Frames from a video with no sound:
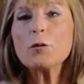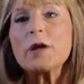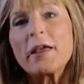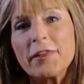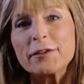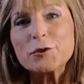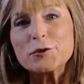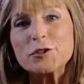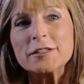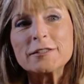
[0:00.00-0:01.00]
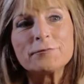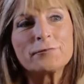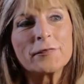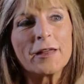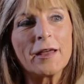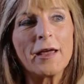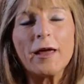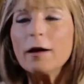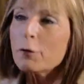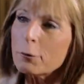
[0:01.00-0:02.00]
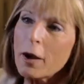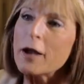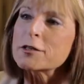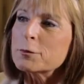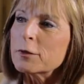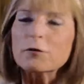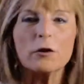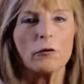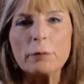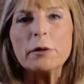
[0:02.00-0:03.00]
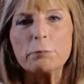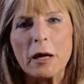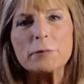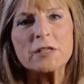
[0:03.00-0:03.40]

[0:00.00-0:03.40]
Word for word: what I think church is? It reminds me of a great big pep